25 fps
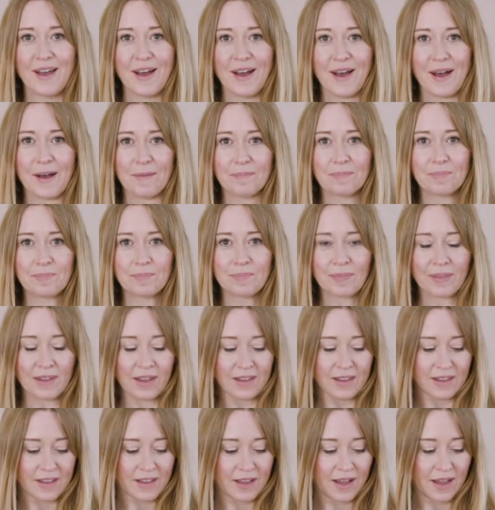So
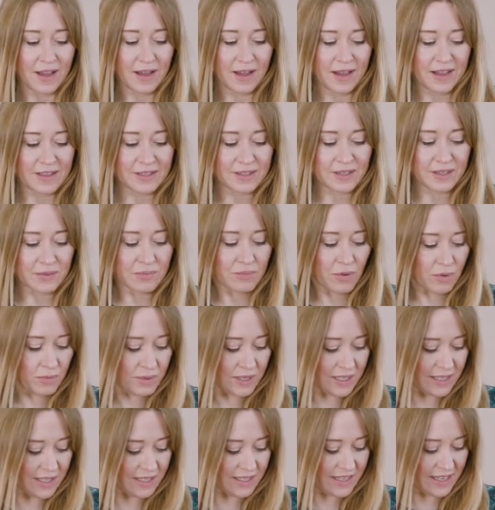what we
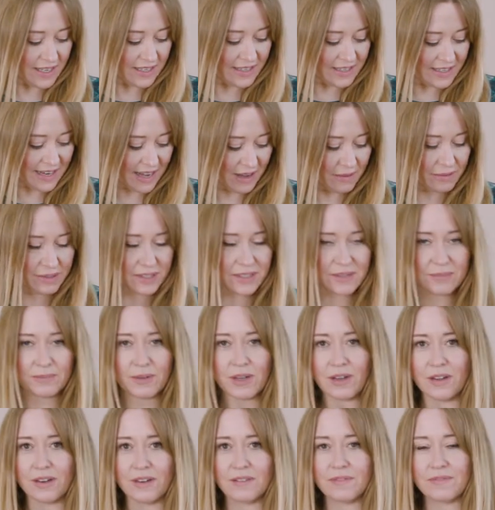need now is some
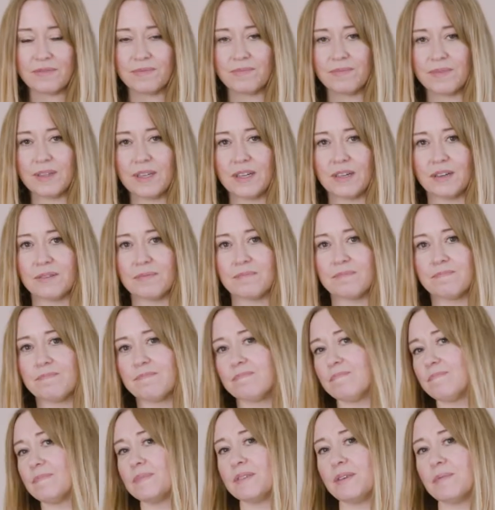kind of, you know,
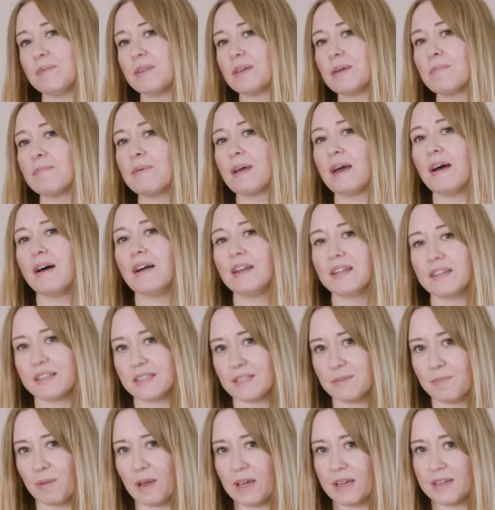something a bit
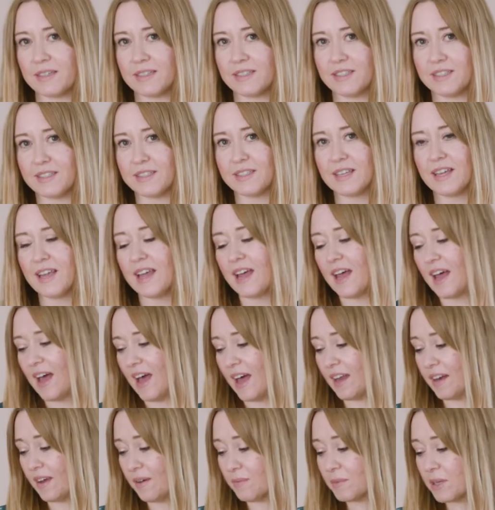unexpected.
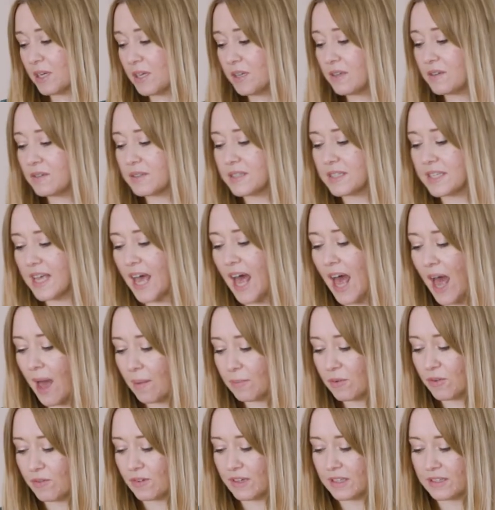And I'm going to use
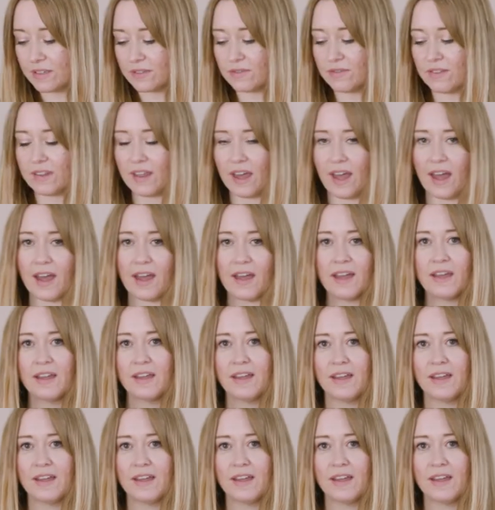tamarind for that.